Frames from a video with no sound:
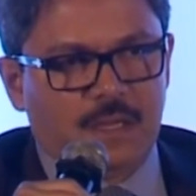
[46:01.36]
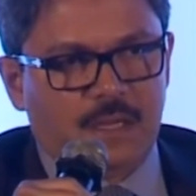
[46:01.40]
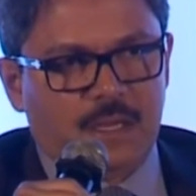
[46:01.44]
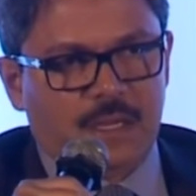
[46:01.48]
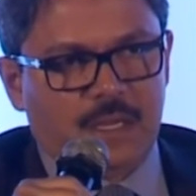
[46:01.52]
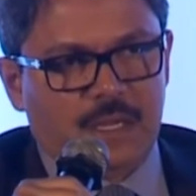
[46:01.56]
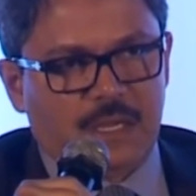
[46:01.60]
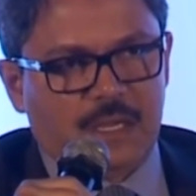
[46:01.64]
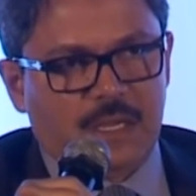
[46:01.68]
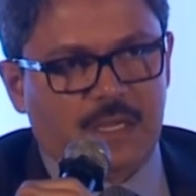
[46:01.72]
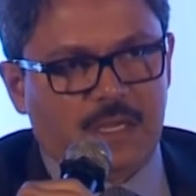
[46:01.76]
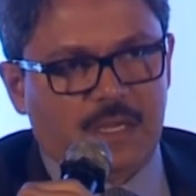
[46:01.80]

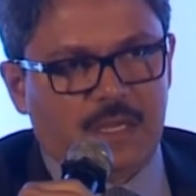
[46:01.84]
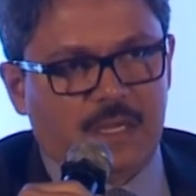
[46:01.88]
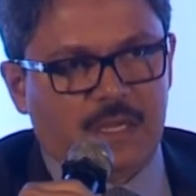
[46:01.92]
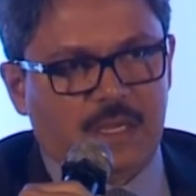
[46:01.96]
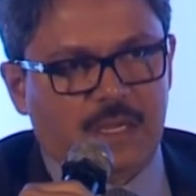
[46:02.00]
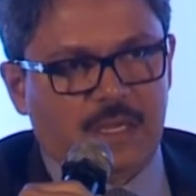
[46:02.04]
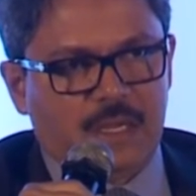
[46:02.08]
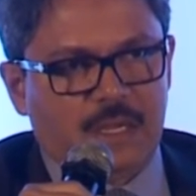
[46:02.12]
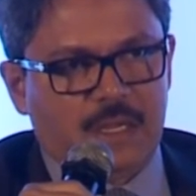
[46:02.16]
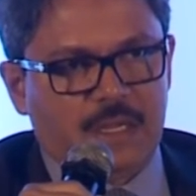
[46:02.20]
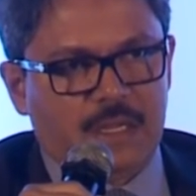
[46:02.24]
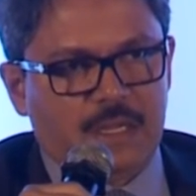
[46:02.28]

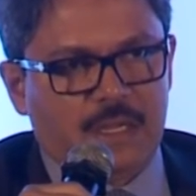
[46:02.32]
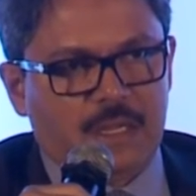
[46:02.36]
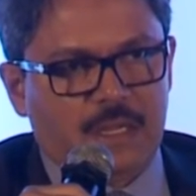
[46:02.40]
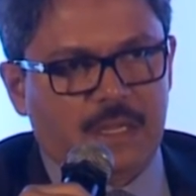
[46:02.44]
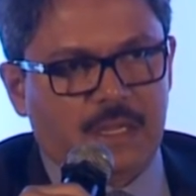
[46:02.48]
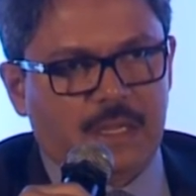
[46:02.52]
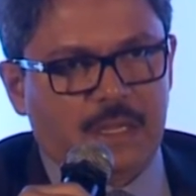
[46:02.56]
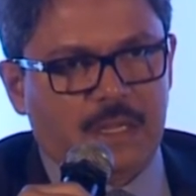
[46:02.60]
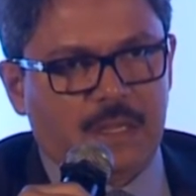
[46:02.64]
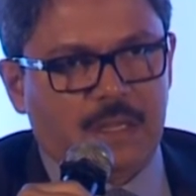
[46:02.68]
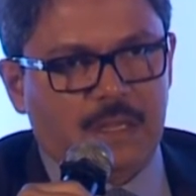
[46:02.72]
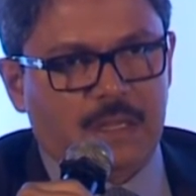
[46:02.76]
uh,
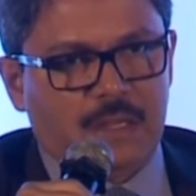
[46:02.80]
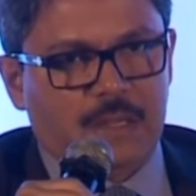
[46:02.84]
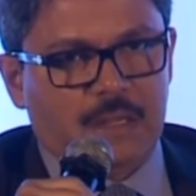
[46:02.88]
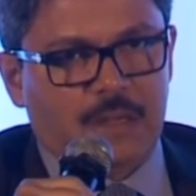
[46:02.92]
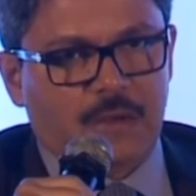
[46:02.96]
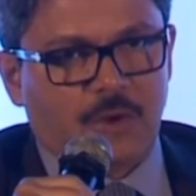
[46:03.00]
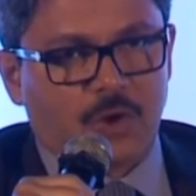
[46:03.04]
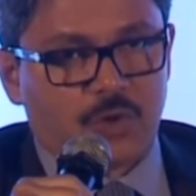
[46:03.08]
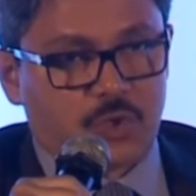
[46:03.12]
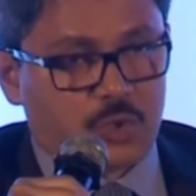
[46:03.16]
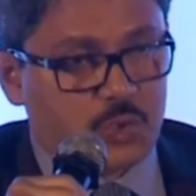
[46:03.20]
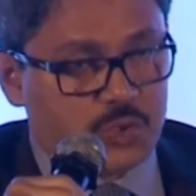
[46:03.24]
a,
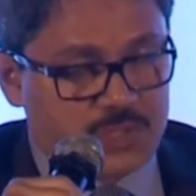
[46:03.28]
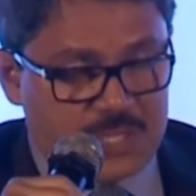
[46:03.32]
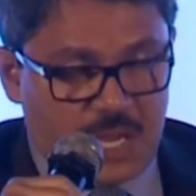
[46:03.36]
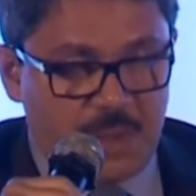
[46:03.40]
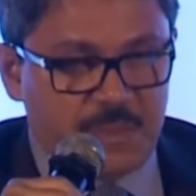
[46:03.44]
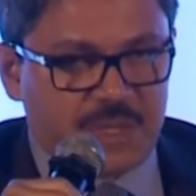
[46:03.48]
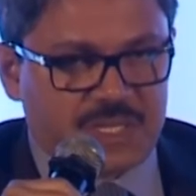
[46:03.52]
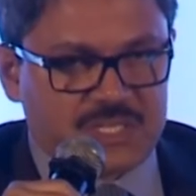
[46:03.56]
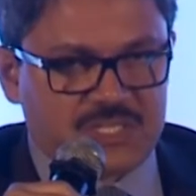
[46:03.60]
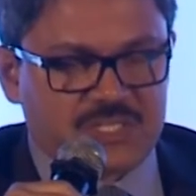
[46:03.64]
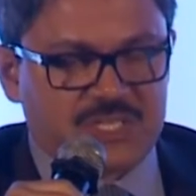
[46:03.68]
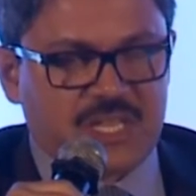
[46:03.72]
or to
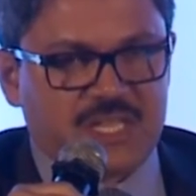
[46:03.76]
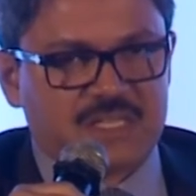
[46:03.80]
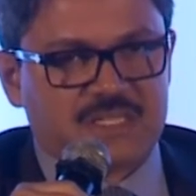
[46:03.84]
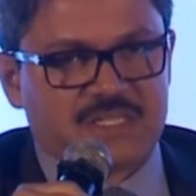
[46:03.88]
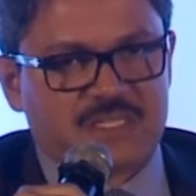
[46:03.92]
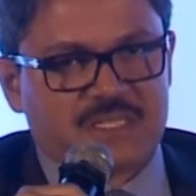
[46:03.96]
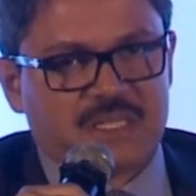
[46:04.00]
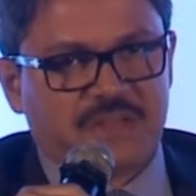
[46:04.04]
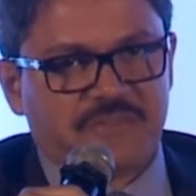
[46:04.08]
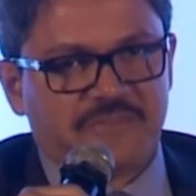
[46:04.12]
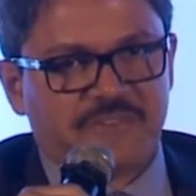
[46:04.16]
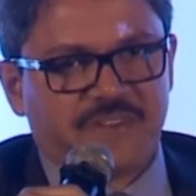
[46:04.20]
some
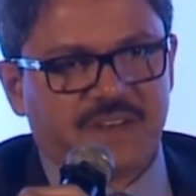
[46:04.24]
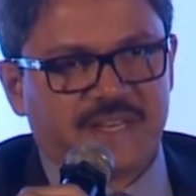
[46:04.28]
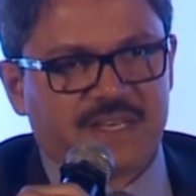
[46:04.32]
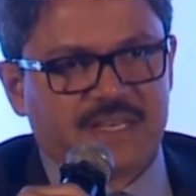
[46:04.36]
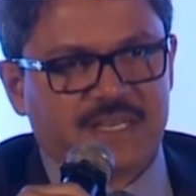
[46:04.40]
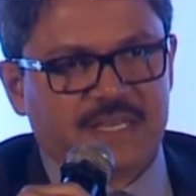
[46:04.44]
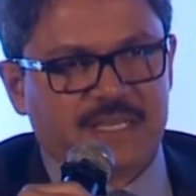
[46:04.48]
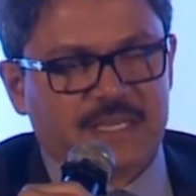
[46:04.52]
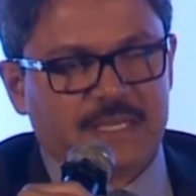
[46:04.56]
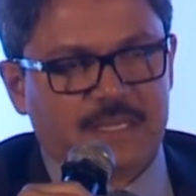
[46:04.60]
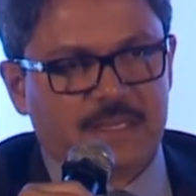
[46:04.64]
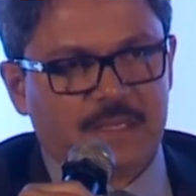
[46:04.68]
extent
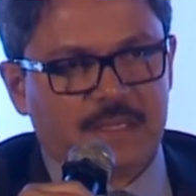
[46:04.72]
definitely,